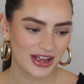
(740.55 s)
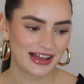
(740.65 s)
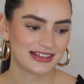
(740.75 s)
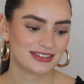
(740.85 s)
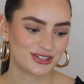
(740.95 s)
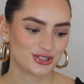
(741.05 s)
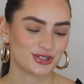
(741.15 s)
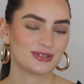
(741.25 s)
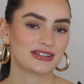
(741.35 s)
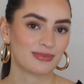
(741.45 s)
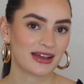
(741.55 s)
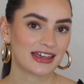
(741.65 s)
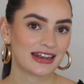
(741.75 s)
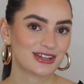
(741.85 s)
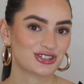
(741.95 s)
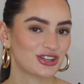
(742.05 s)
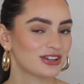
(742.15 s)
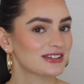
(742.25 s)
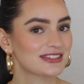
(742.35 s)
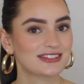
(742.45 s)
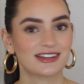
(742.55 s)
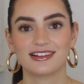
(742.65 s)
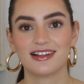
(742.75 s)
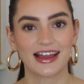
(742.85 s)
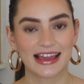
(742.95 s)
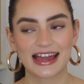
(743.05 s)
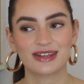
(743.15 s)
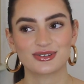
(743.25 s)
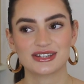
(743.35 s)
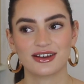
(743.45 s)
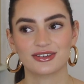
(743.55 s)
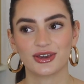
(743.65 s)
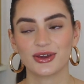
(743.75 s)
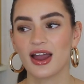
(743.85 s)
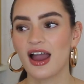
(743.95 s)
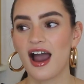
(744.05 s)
I had these shoes in my collection still. I cannot tell you.